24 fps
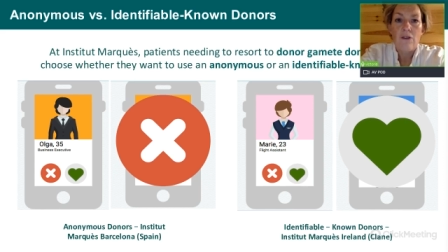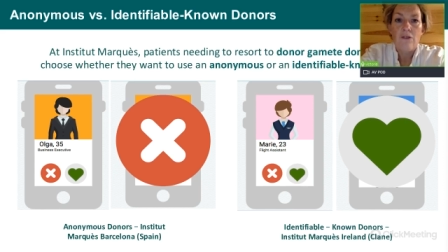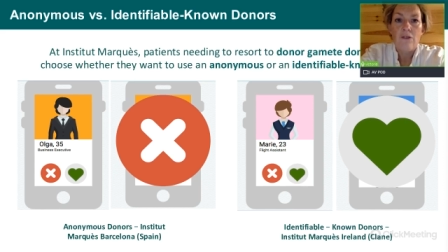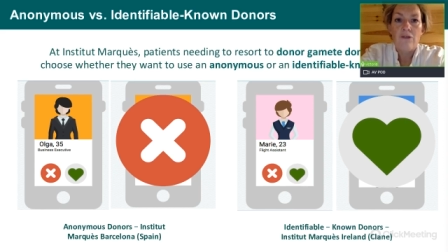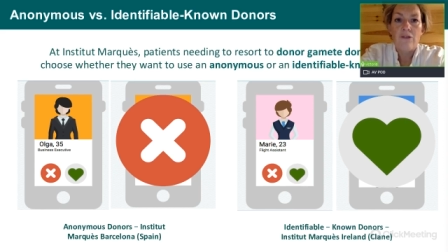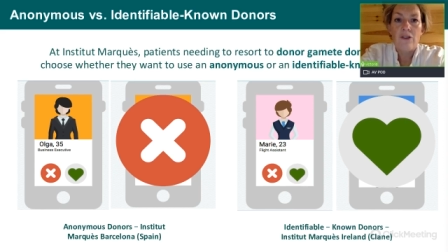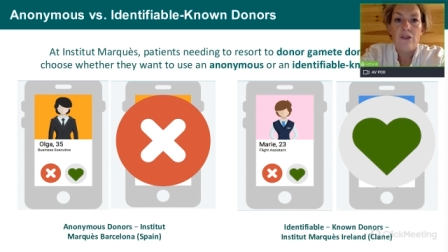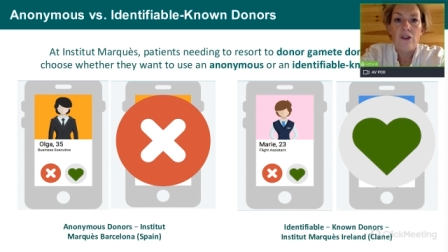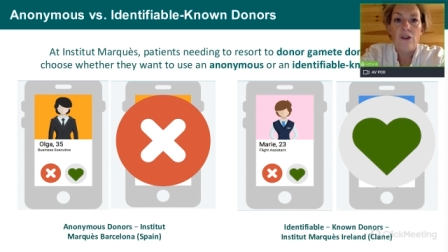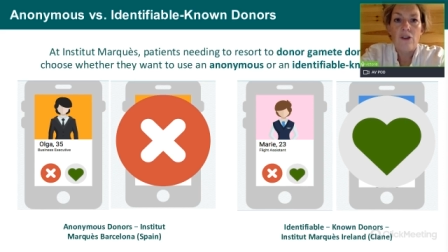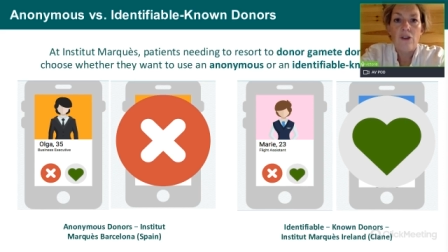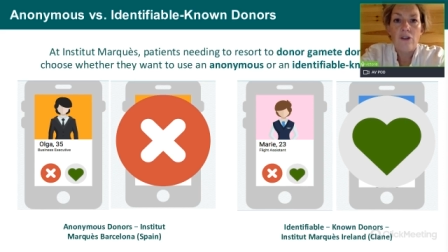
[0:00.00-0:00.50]

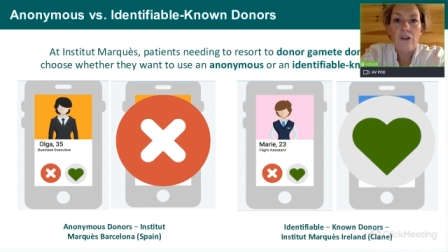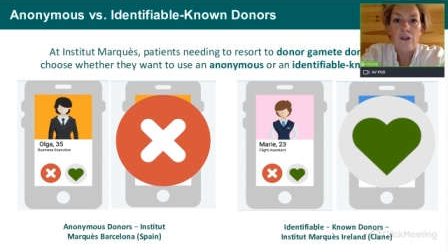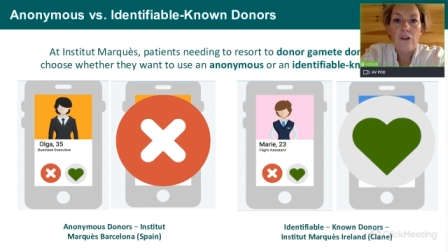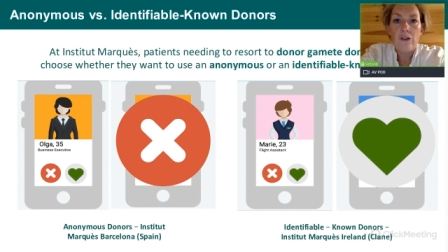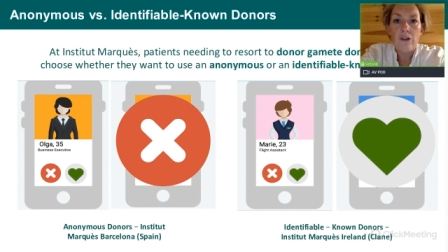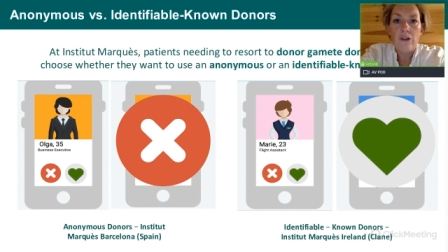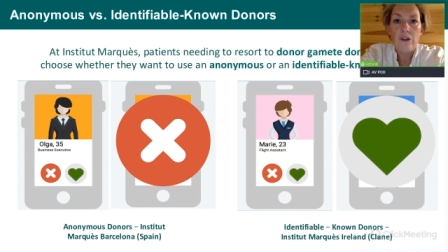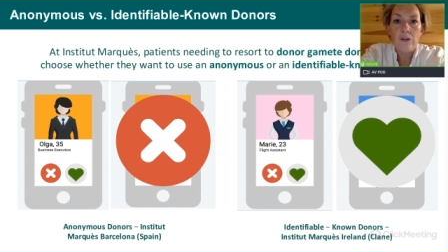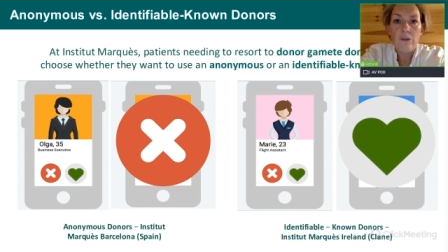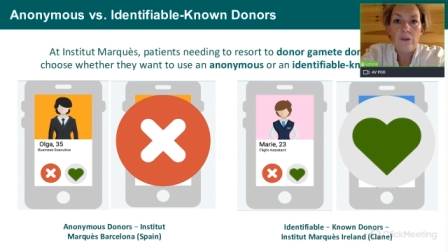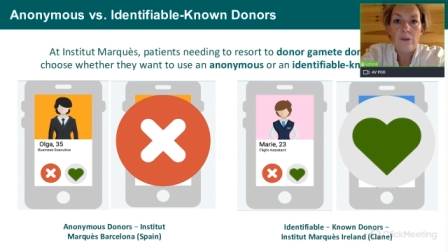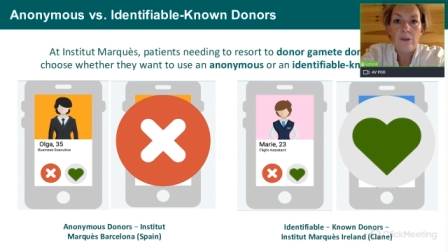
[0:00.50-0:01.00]
For
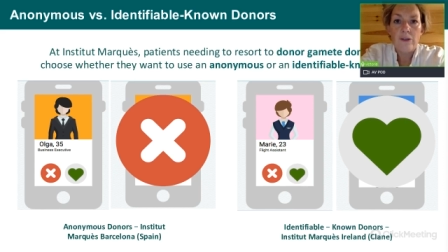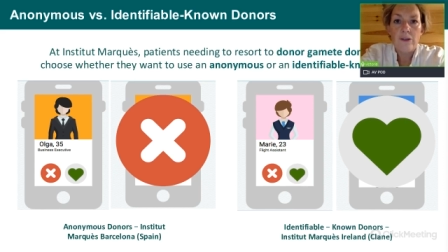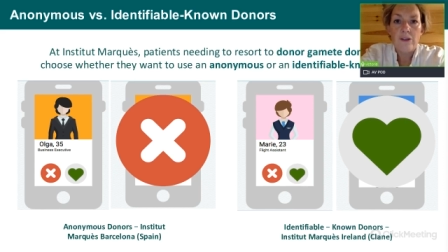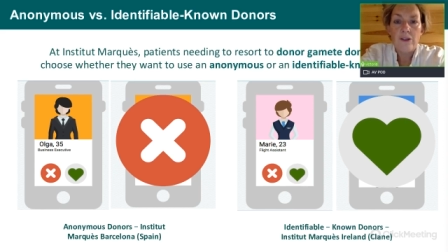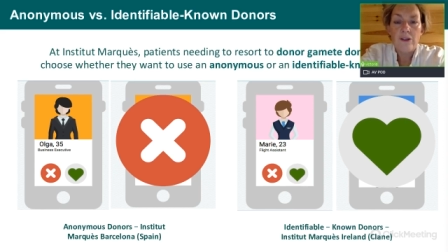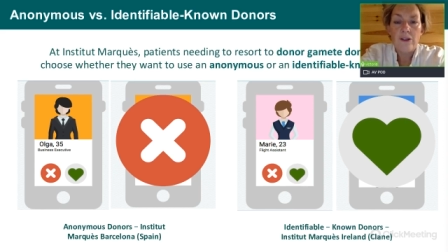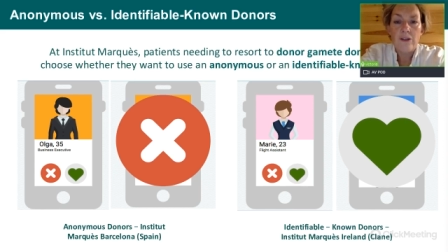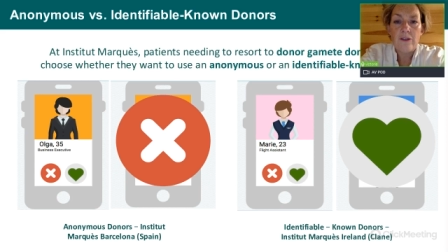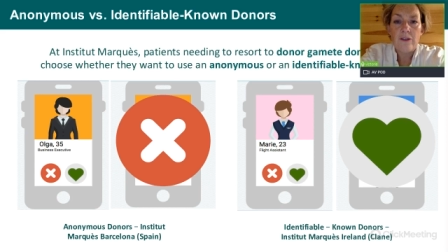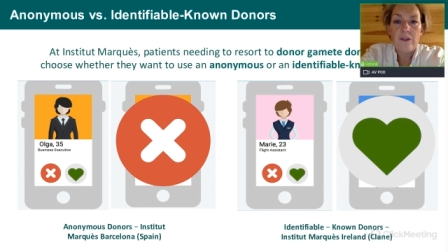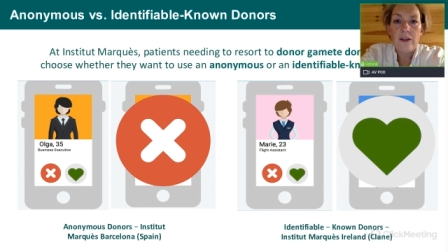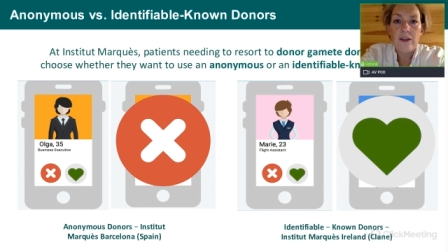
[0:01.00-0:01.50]
non-anonymous
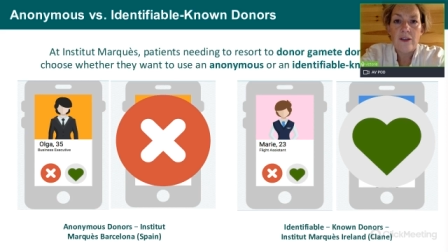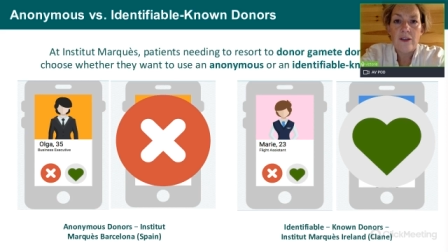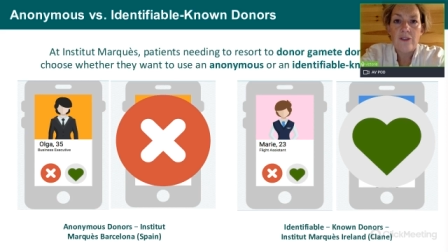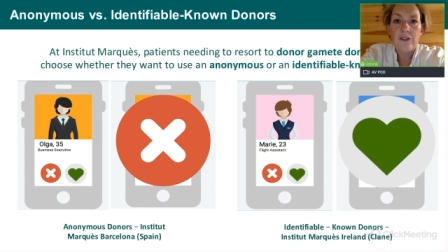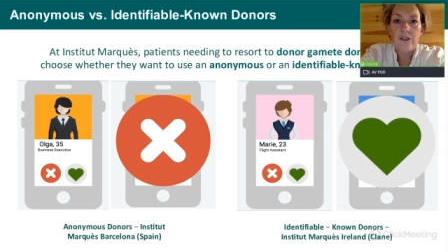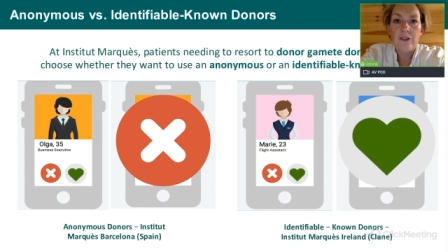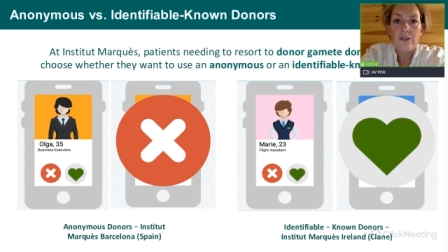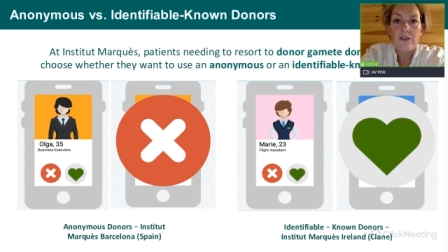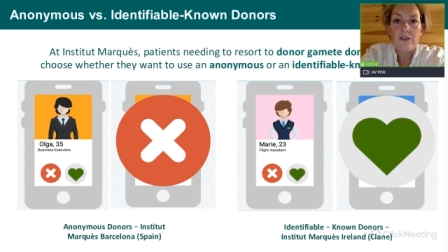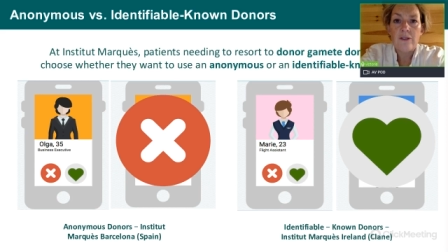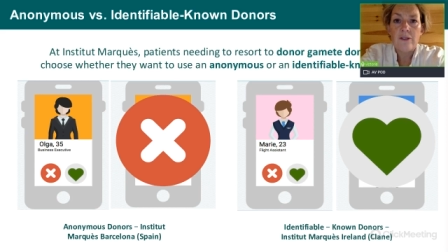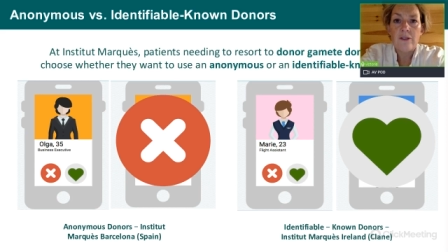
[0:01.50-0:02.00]

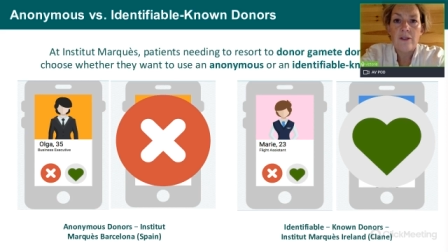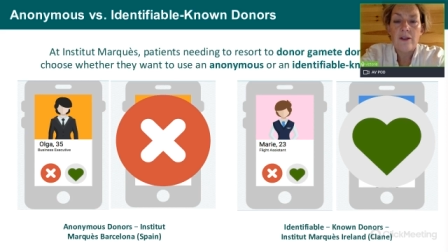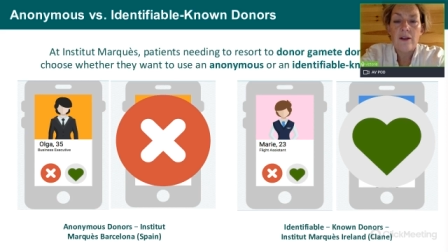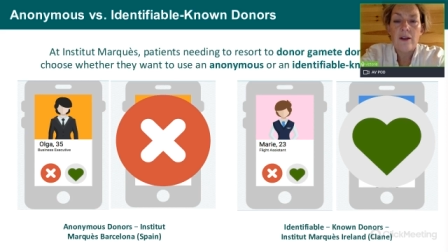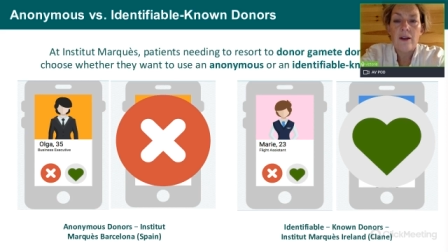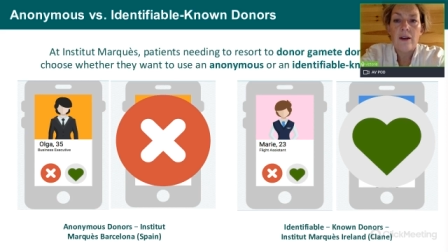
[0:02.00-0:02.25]
donation,